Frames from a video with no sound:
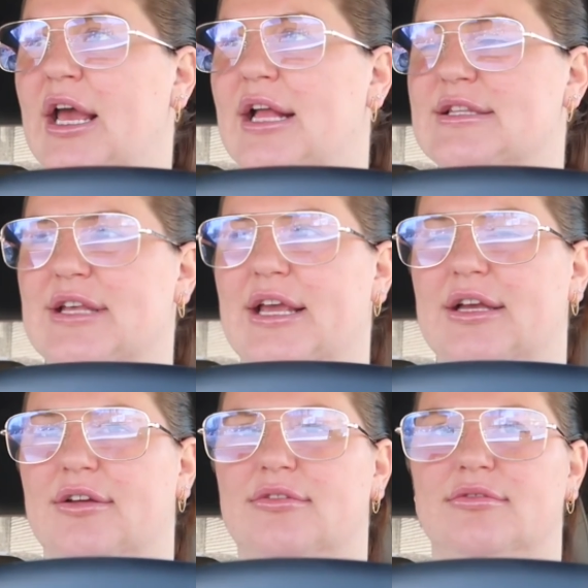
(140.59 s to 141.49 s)
It's
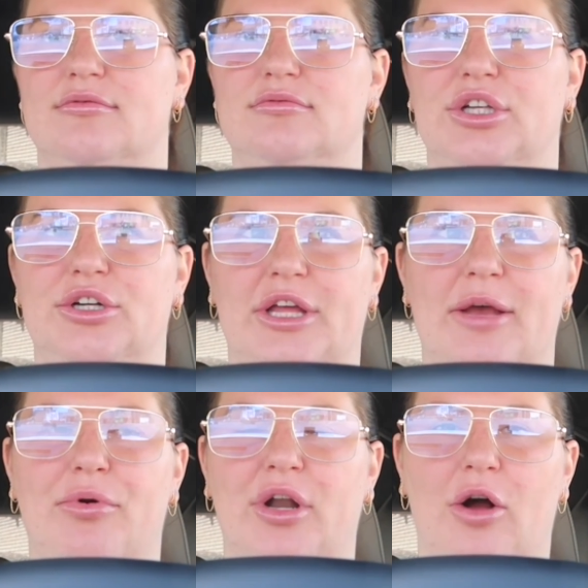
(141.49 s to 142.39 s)
like literally
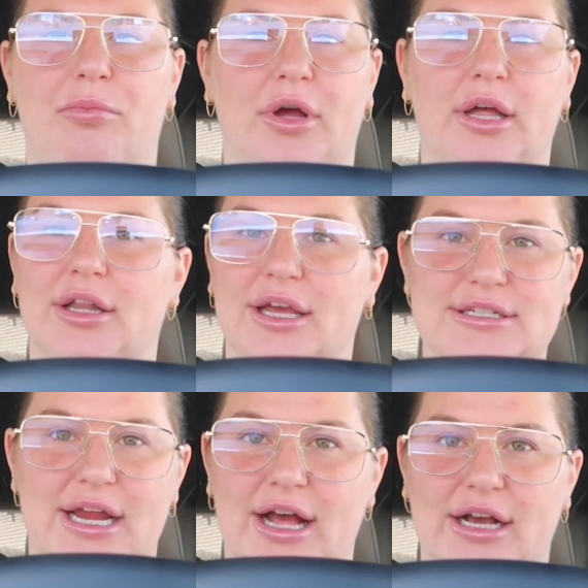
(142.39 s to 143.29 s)
input output, like
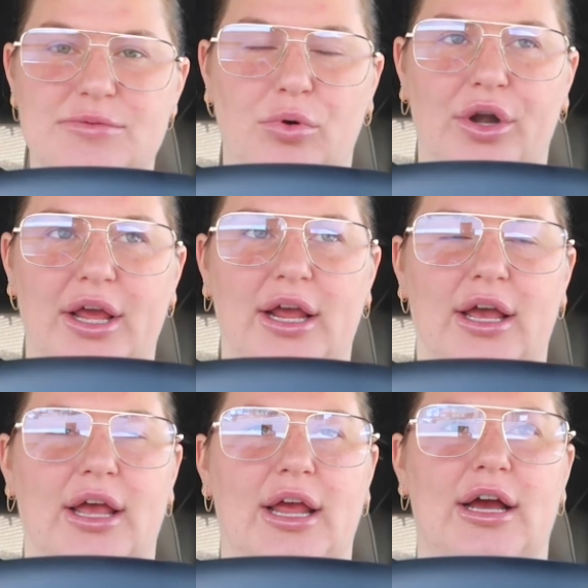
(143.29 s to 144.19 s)
data exporting.
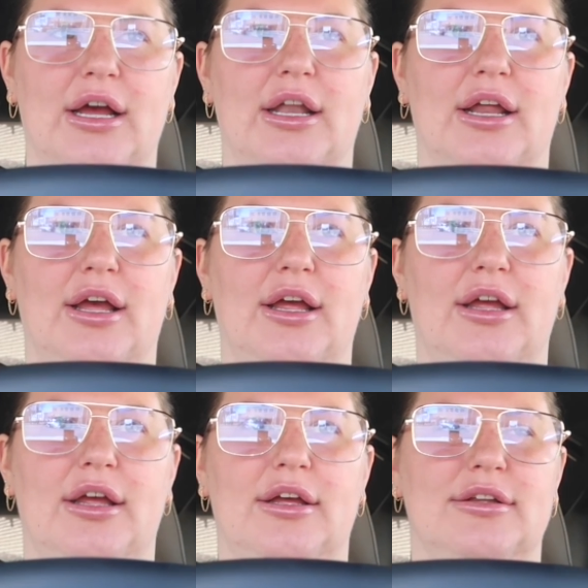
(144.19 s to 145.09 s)

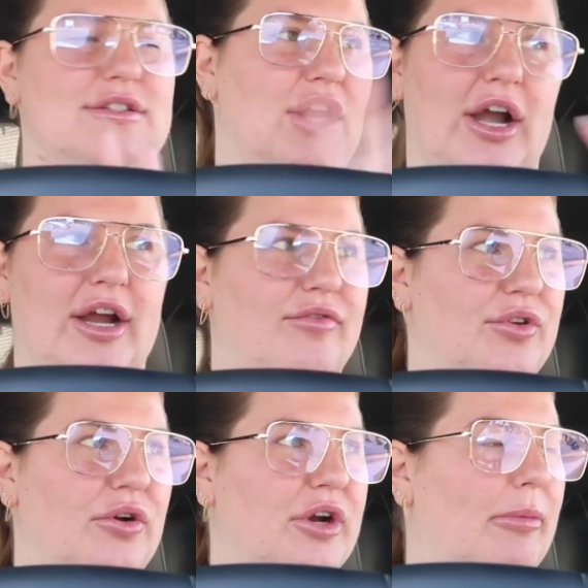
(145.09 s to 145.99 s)
And sorry if
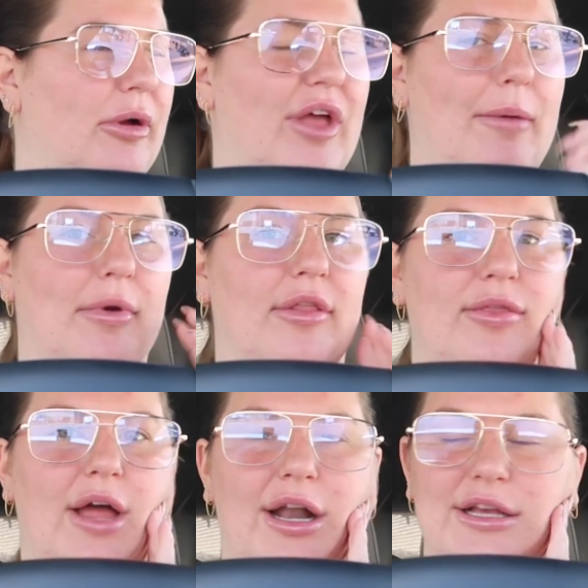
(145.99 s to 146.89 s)
you don't care about that,
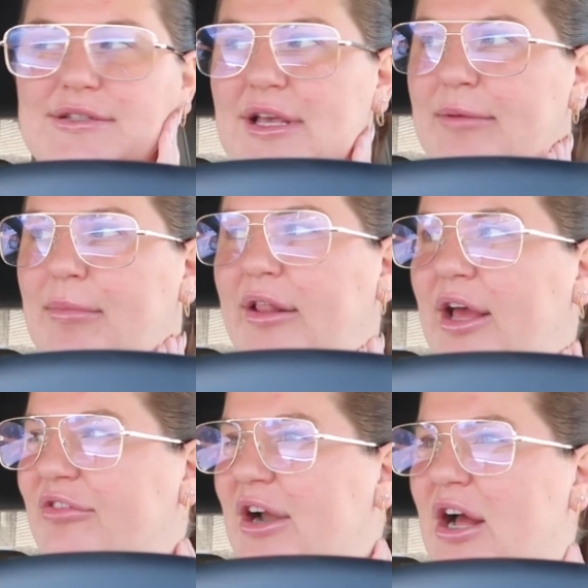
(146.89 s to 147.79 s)
but that is like my
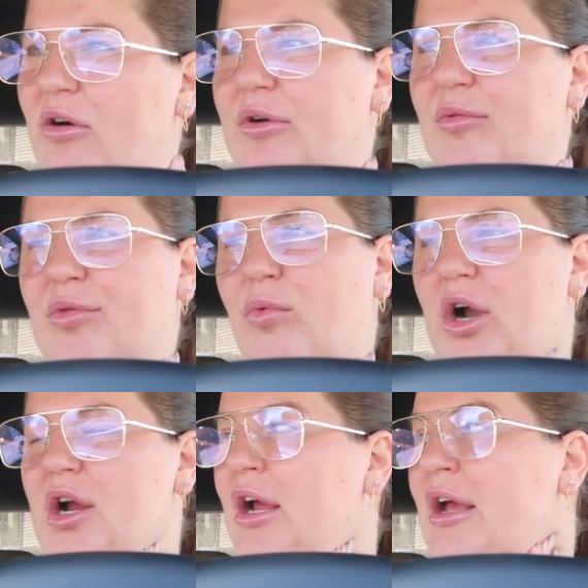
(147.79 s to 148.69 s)
life right now with
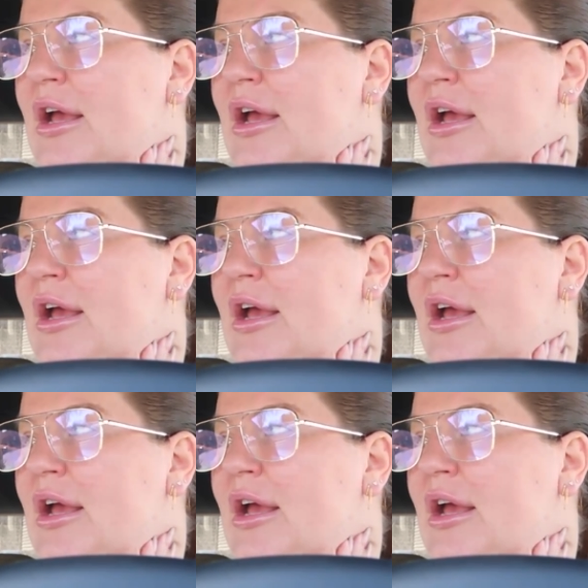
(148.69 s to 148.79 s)
work.